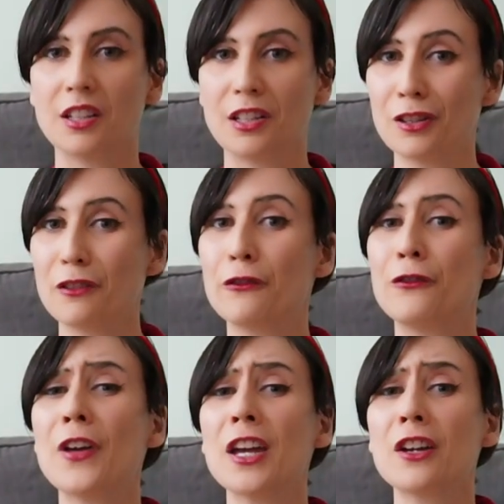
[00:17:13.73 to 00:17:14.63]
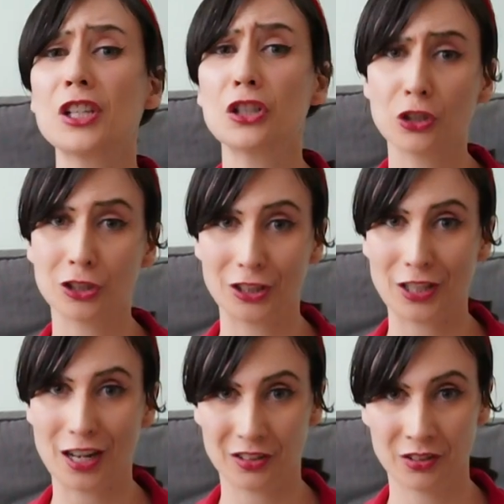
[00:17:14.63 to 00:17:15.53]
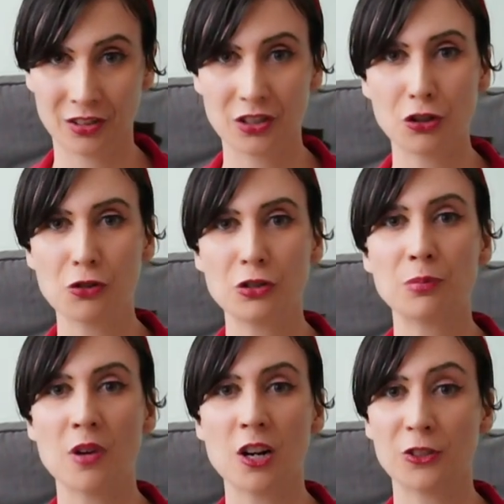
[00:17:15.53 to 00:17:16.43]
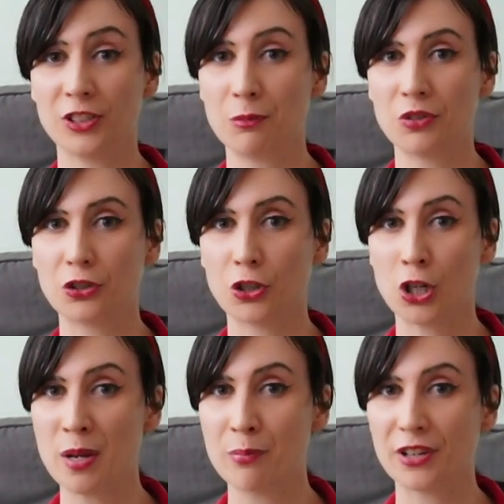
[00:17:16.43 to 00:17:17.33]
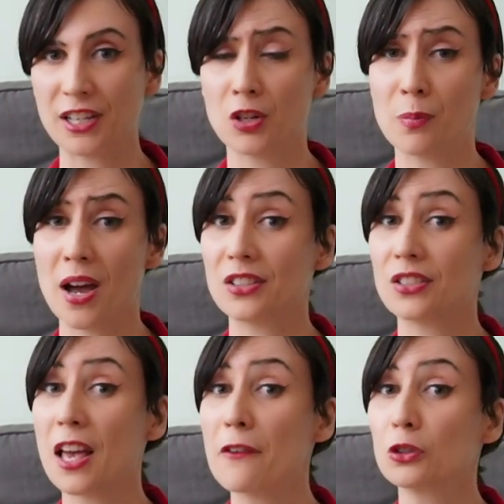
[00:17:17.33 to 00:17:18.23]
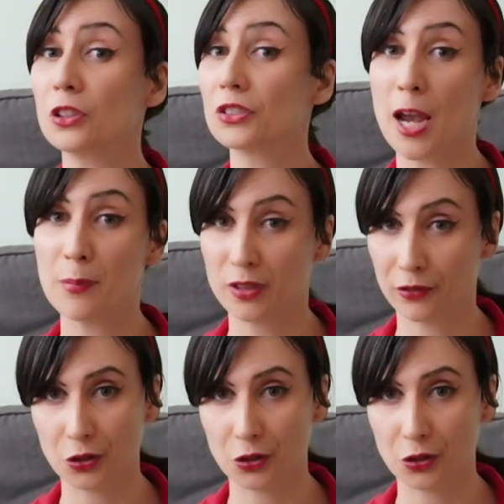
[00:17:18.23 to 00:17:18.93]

In the very early days, social democracy was a term embraced by several types of